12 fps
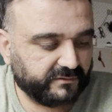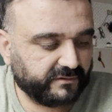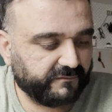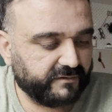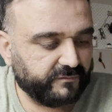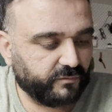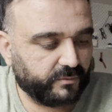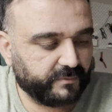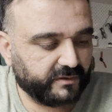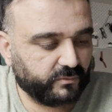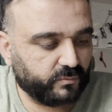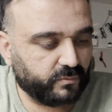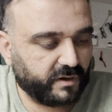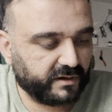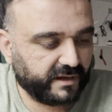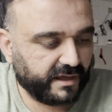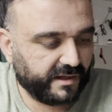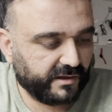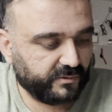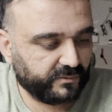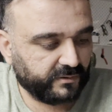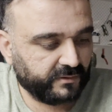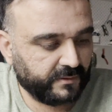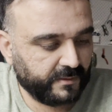74 minute
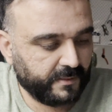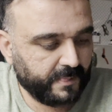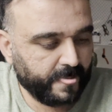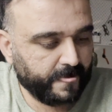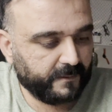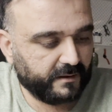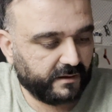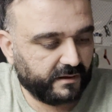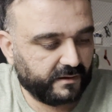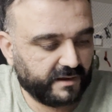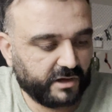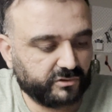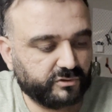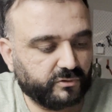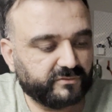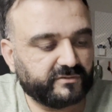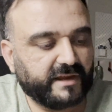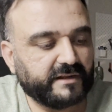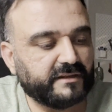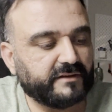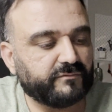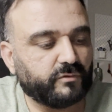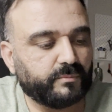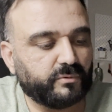workout, uh, outdoor
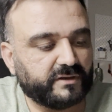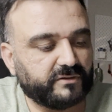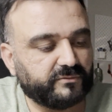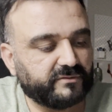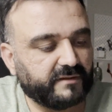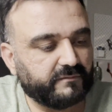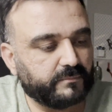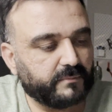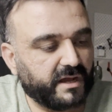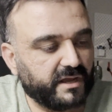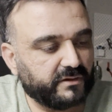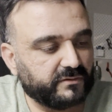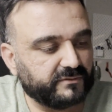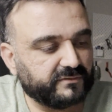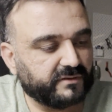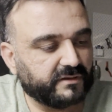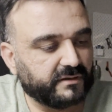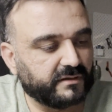cycling 4.27 miles,